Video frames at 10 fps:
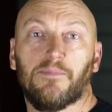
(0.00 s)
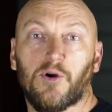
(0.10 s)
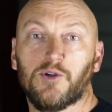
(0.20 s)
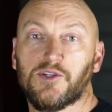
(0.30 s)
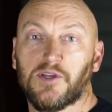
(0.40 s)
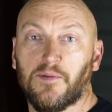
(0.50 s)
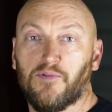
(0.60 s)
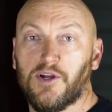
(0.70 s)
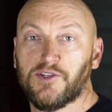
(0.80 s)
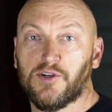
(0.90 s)
parts to the
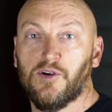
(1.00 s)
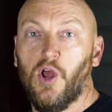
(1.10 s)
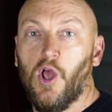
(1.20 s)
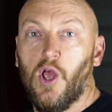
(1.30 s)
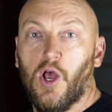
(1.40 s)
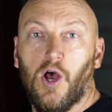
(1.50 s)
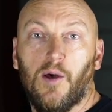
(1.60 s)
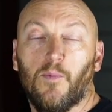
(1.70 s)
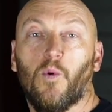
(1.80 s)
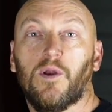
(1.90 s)
compressor.
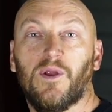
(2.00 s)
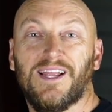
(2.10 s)
One